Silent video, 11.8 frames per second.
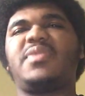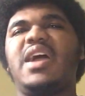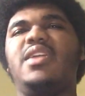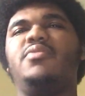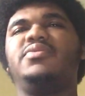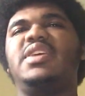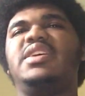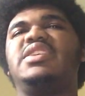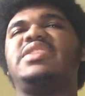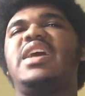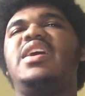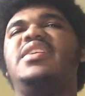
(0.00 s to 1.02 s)
don't think
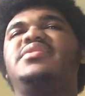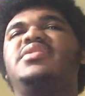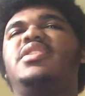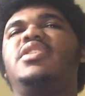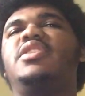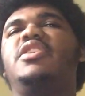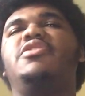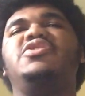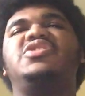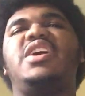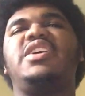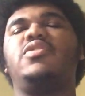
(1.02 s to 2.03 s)
it's as, Aaron
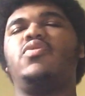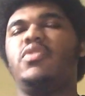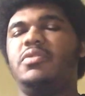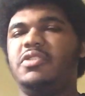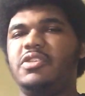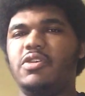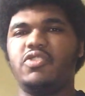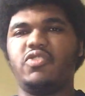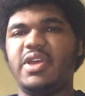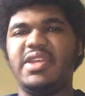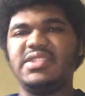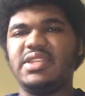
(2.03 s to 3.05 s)
Jack or, you know,
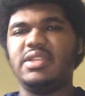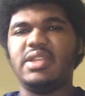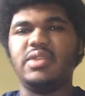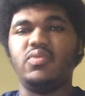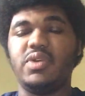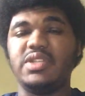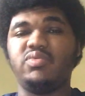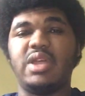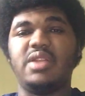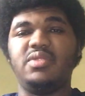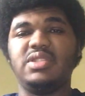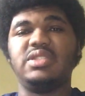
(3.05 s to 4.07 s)
crazy than it was when
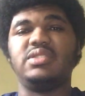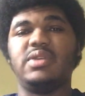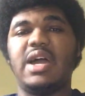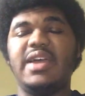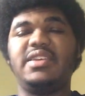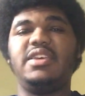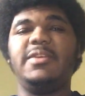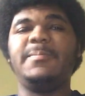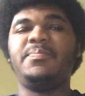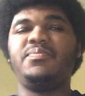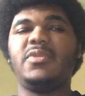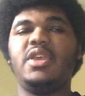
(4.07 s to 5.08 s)
I listened to High Key.
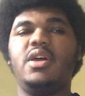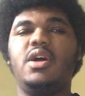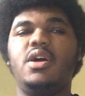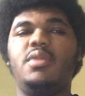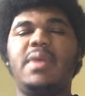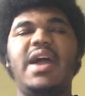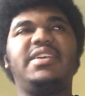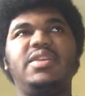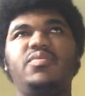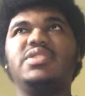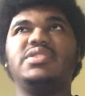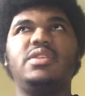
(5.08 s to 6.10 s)
High Key
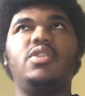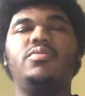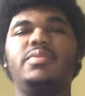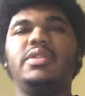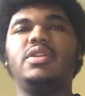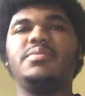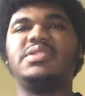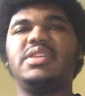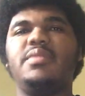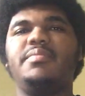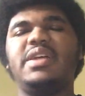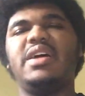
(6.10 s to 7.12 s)
was dope, you know what I'm
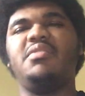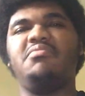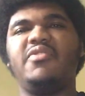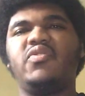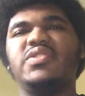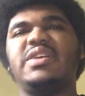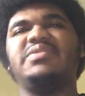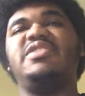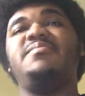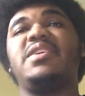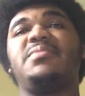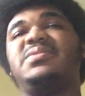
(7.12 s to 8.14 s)
saying? But I've
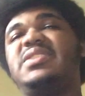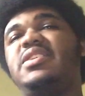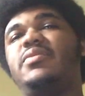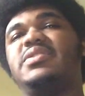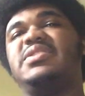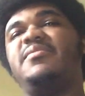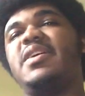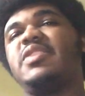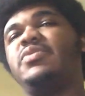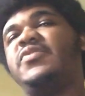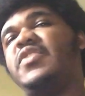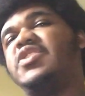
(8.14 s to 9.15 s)
seen Malcolm single and Steve
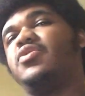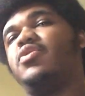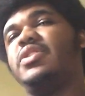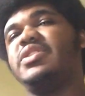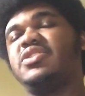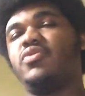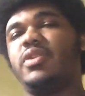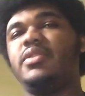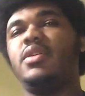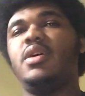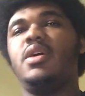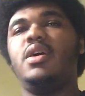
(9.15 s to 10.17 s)
Malcolm's feature on his joint.
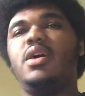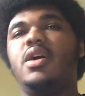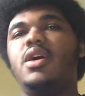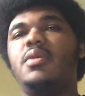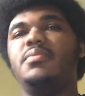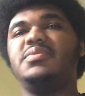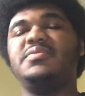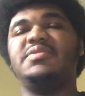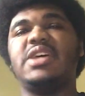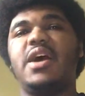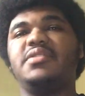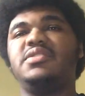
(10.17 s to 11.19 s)

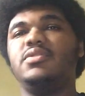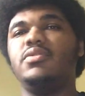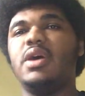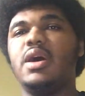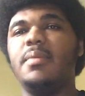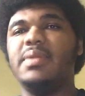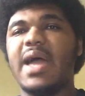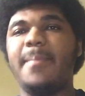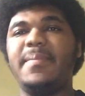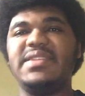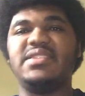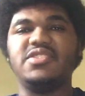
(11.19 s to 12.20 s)
Shout out to,
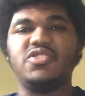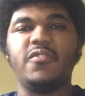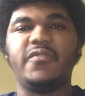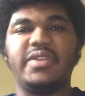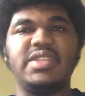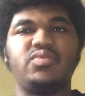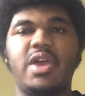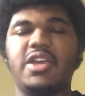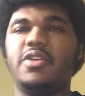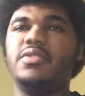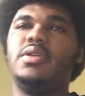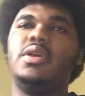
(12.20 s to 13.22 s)
Black Beast and Jew for this
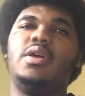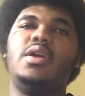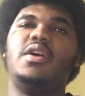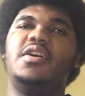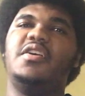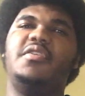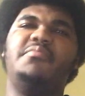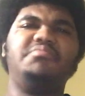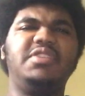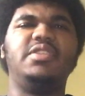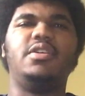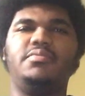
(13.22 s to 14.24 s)
record. You
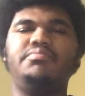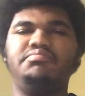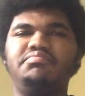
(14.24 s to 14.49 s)
know